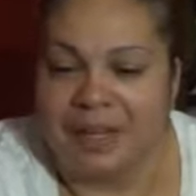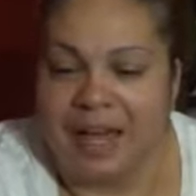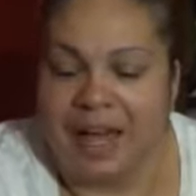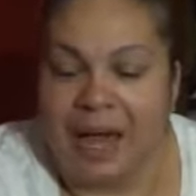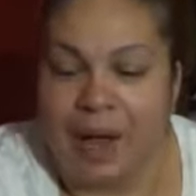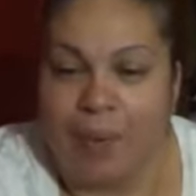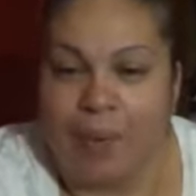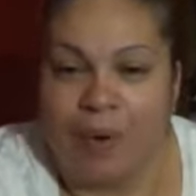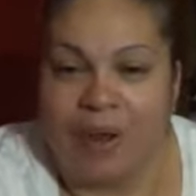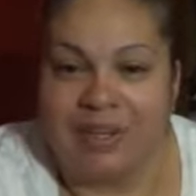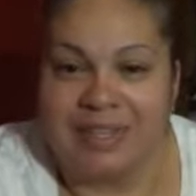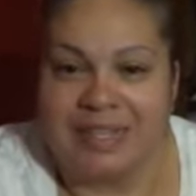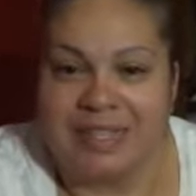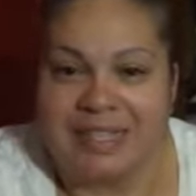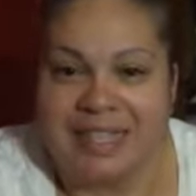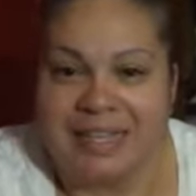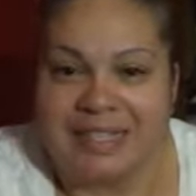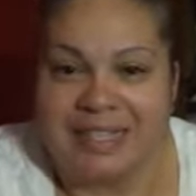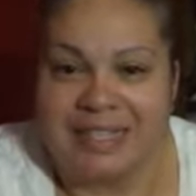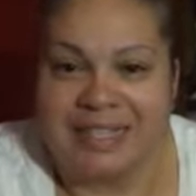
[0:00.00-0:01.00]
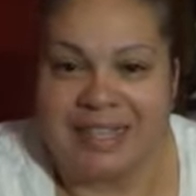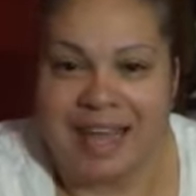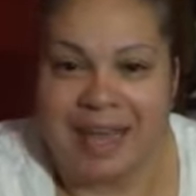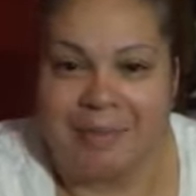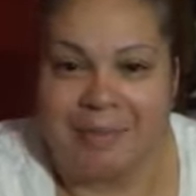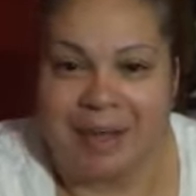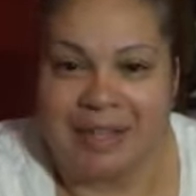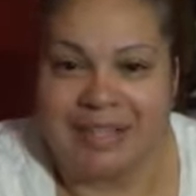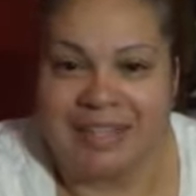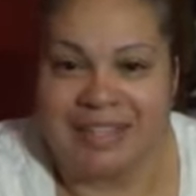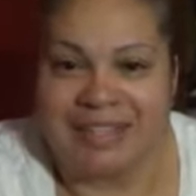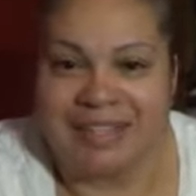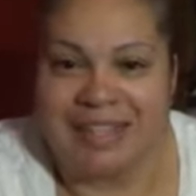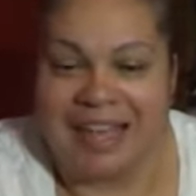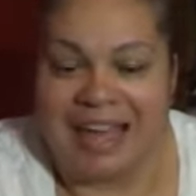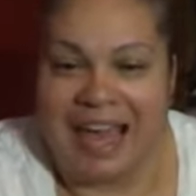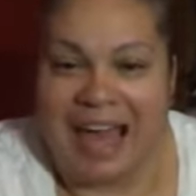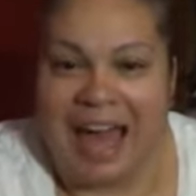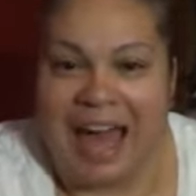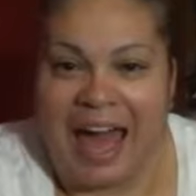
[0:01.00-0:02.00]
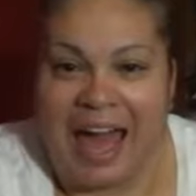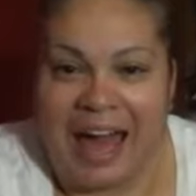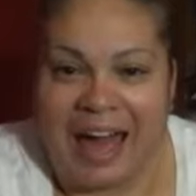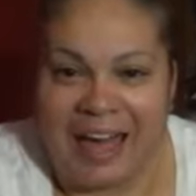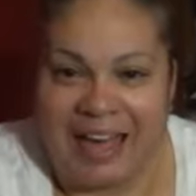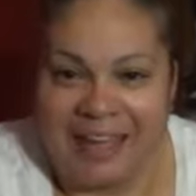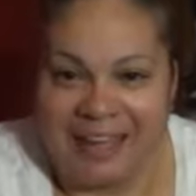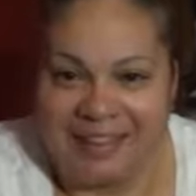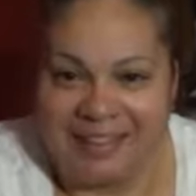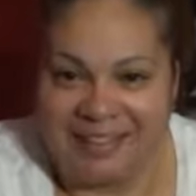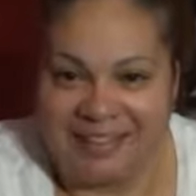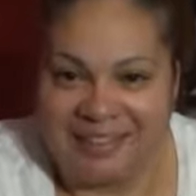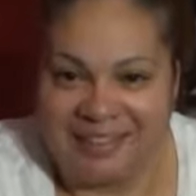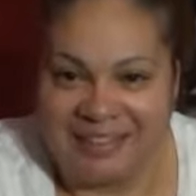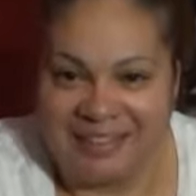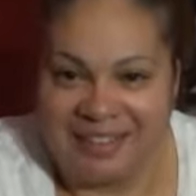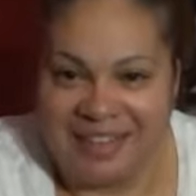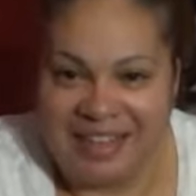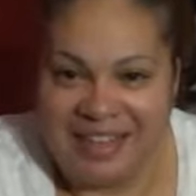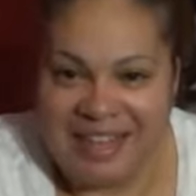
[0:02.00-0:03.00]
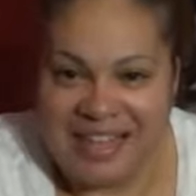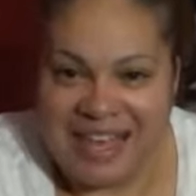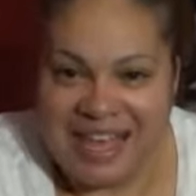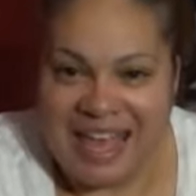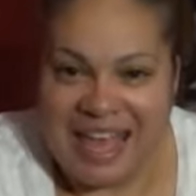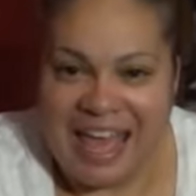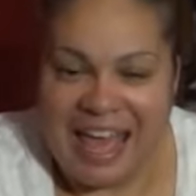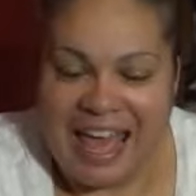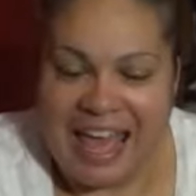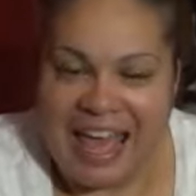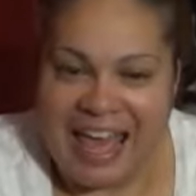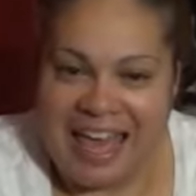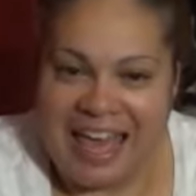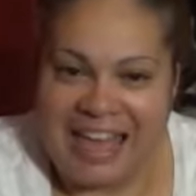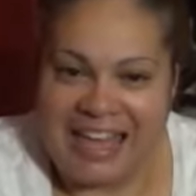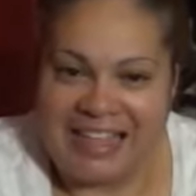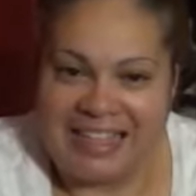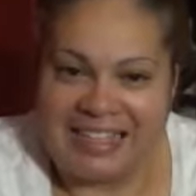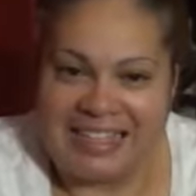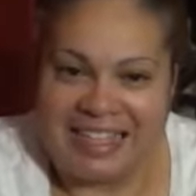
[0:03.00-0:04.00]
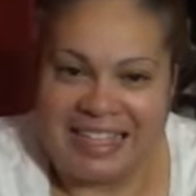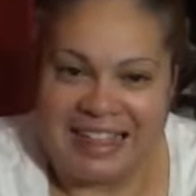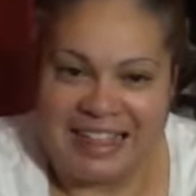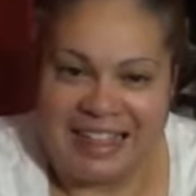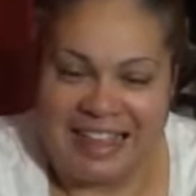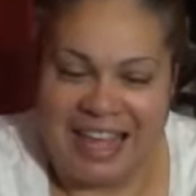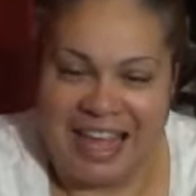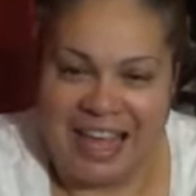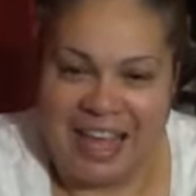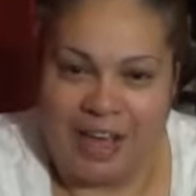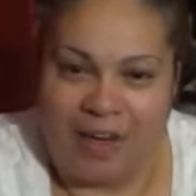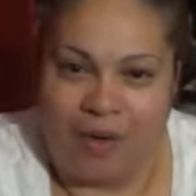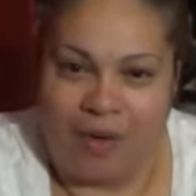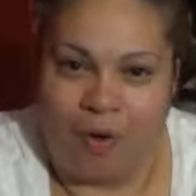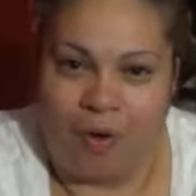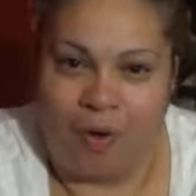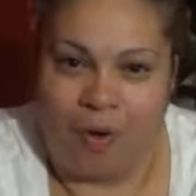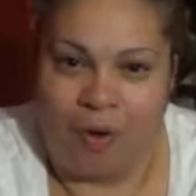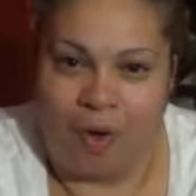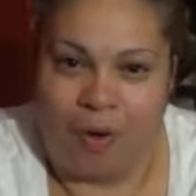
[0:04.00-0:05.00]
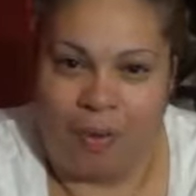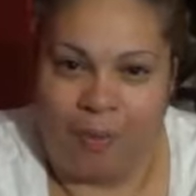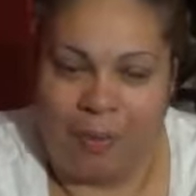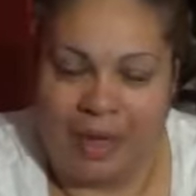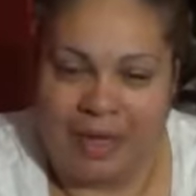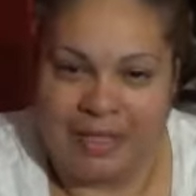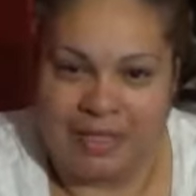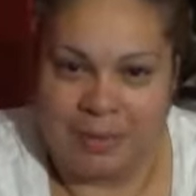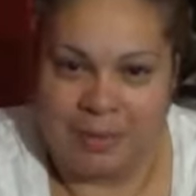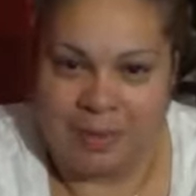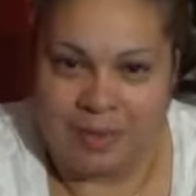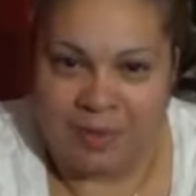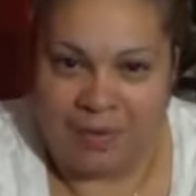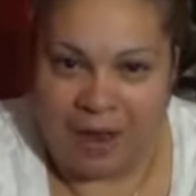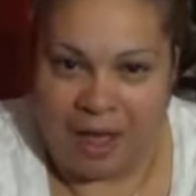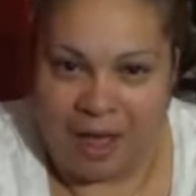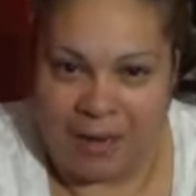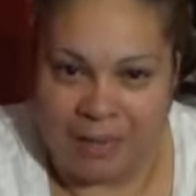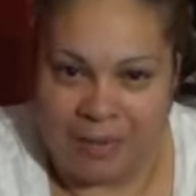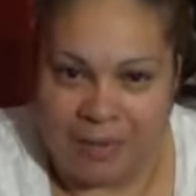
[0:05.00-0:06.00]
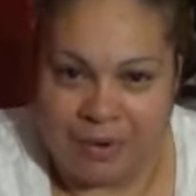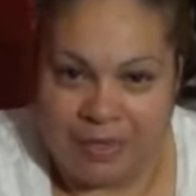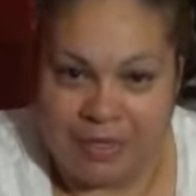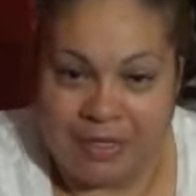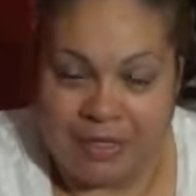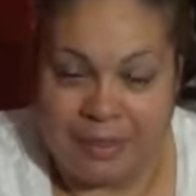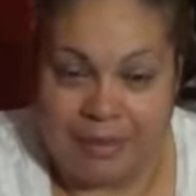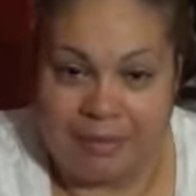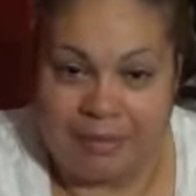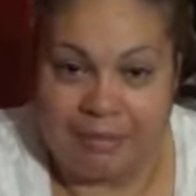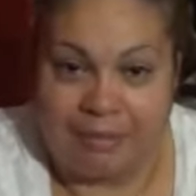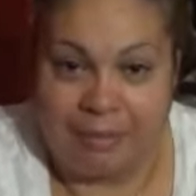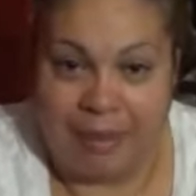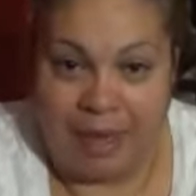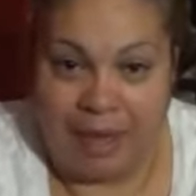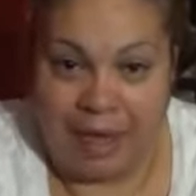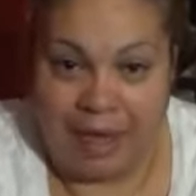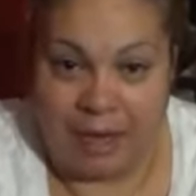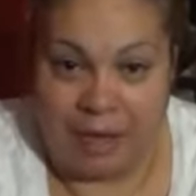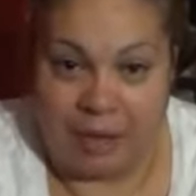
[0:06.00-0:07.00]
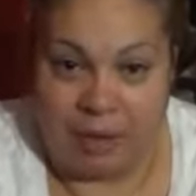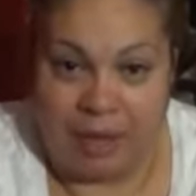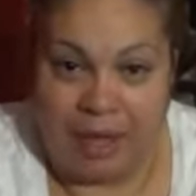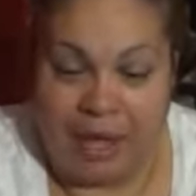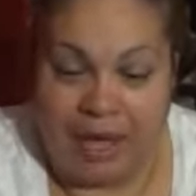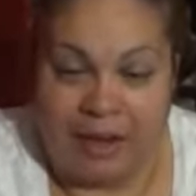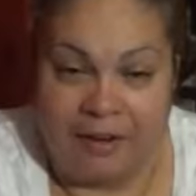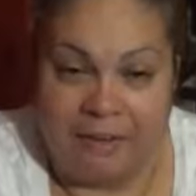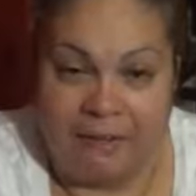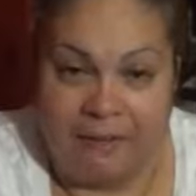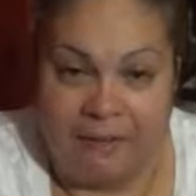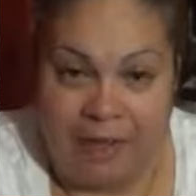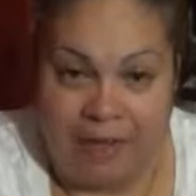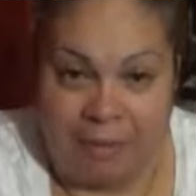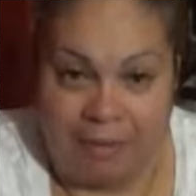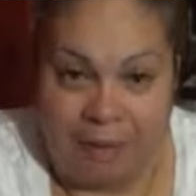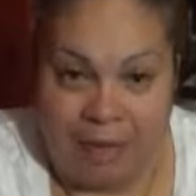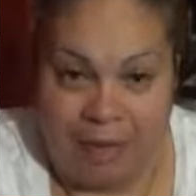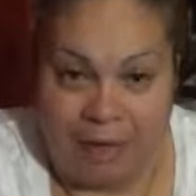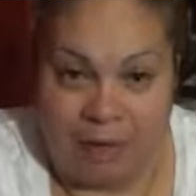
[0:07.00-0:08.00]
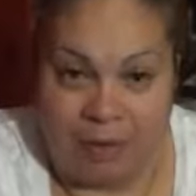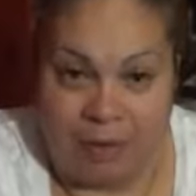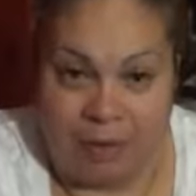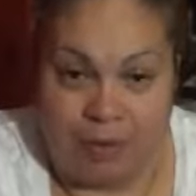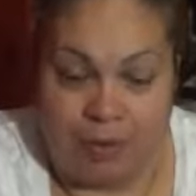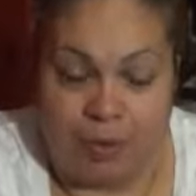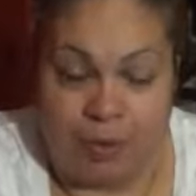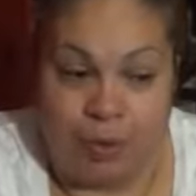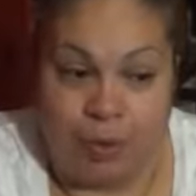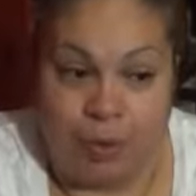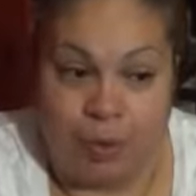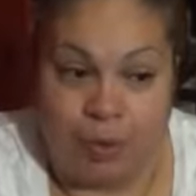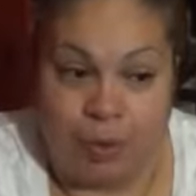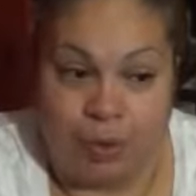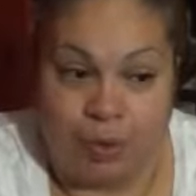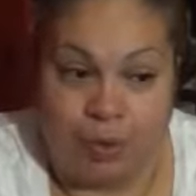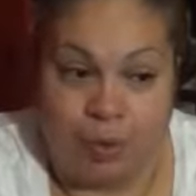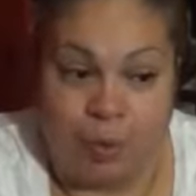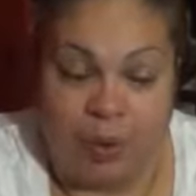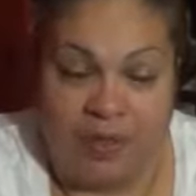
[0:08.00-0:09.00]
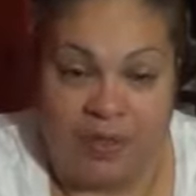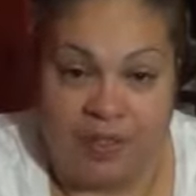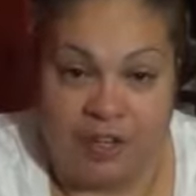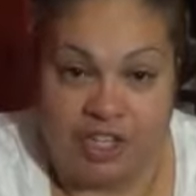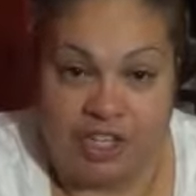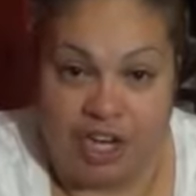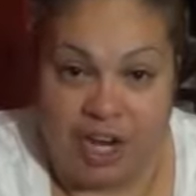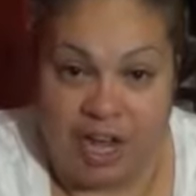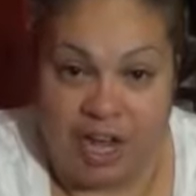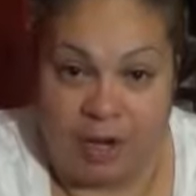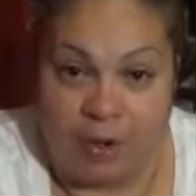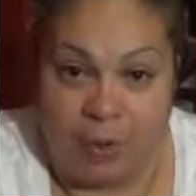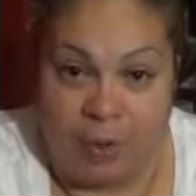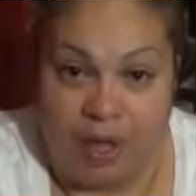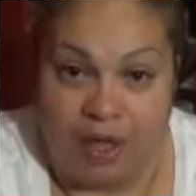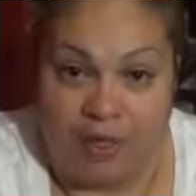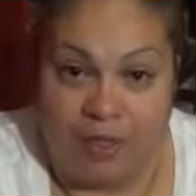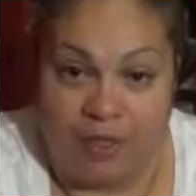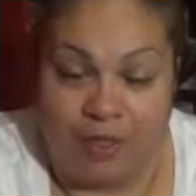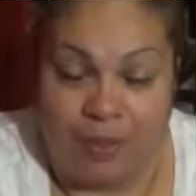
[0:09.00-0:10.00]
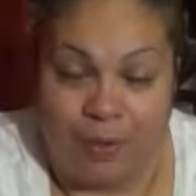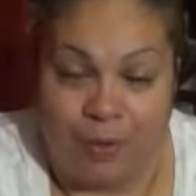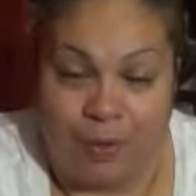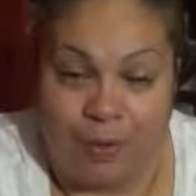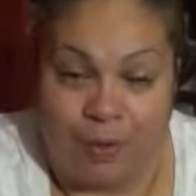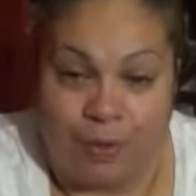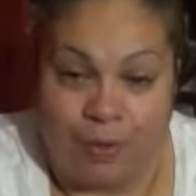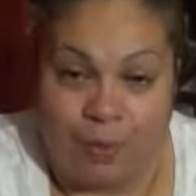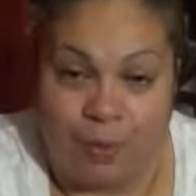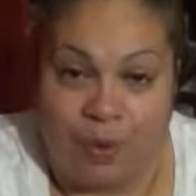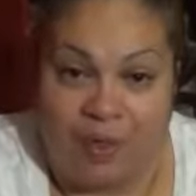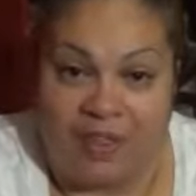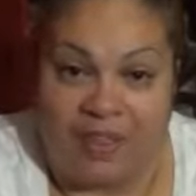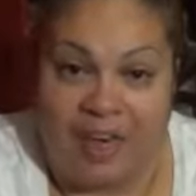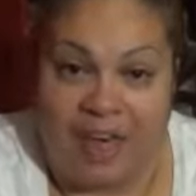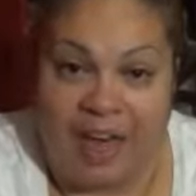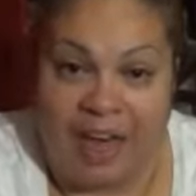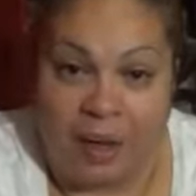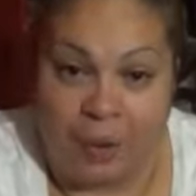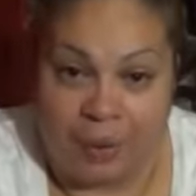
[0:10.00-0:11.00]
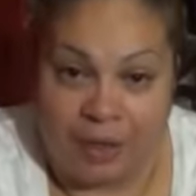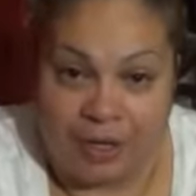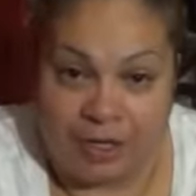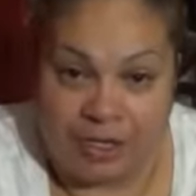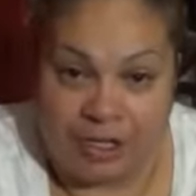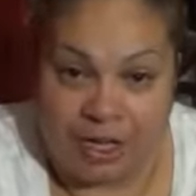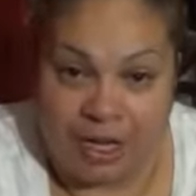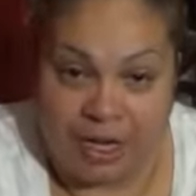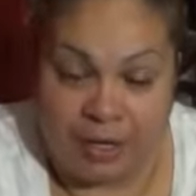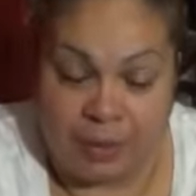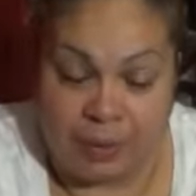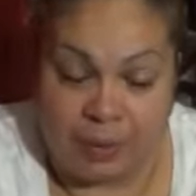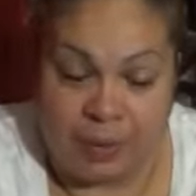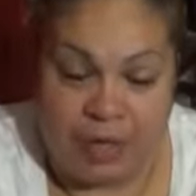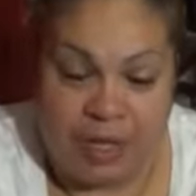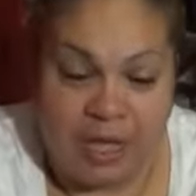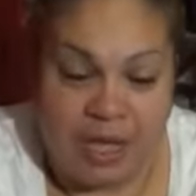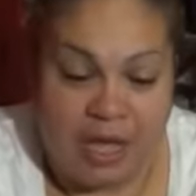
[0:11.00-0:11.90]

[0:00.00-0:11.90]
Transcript: I want to take the time out to say hi and to thank all my subscribers, male and female, those with a channel and those without a channel.